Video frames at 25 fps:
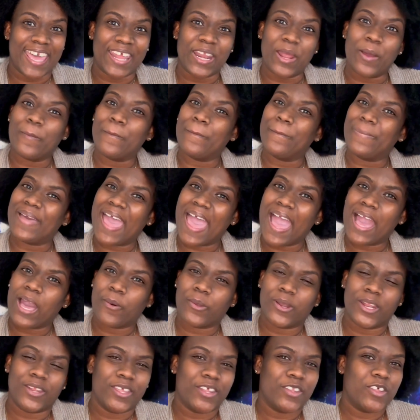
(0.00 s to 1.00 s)
and I'm back
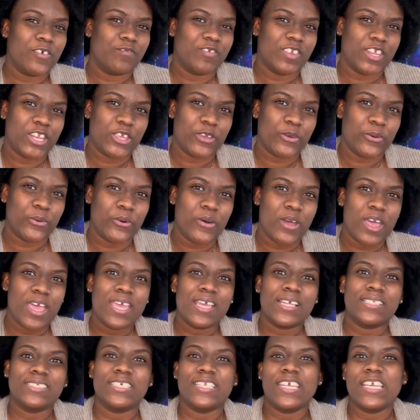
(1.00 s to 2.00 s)
with another video.
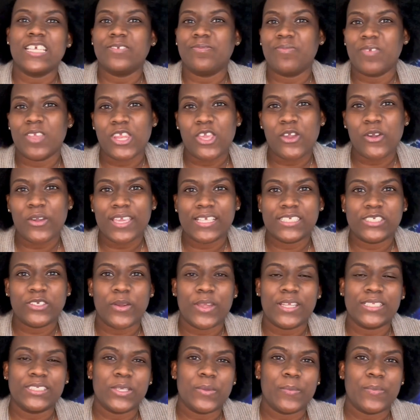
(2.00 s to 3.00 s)
Today's video is
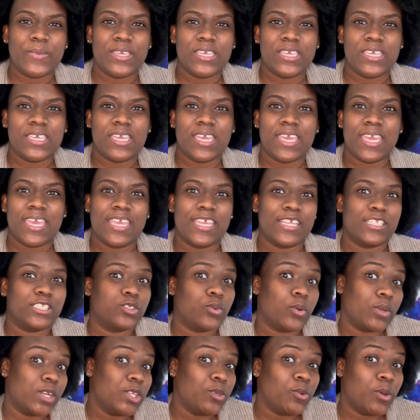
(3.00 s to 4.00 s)
going to be a
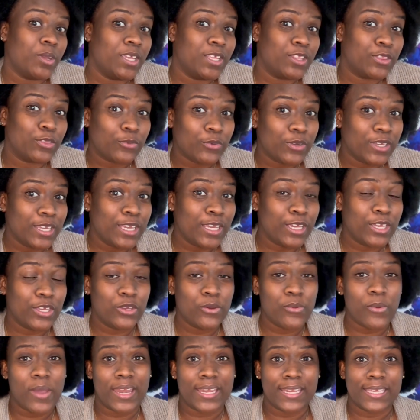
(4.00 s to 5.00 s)
2023
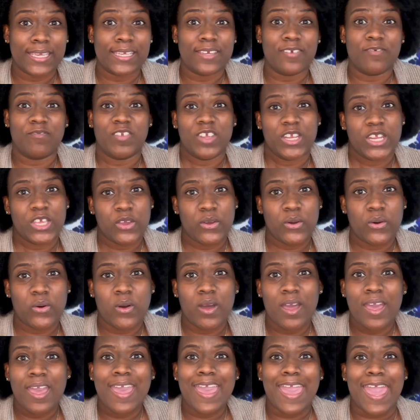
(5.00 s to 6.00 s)
Q&A
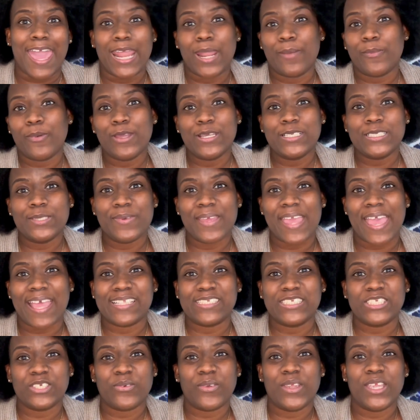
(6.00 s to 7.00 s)
video, and I'm going to be
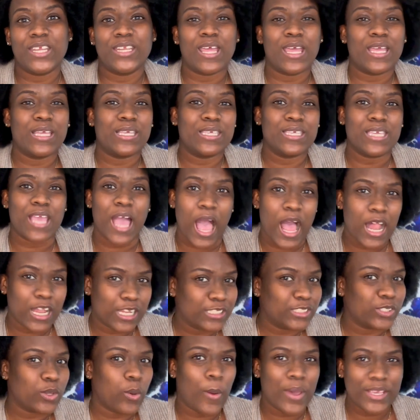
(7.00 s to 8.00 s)
answering
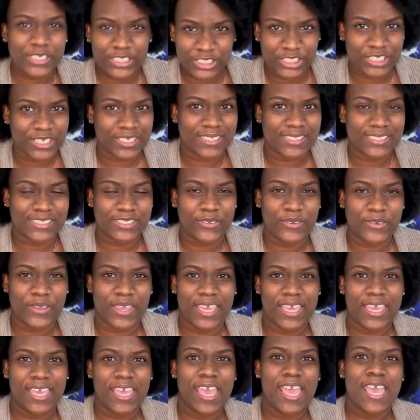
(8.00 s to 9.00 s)
y'all's questions,
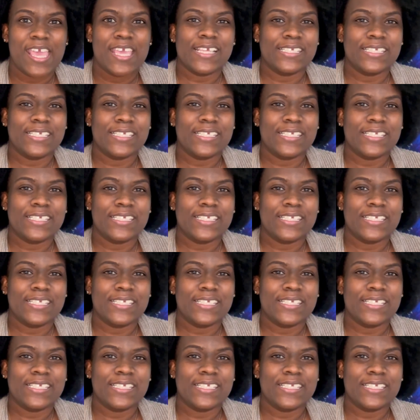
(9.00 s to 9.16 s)
okay?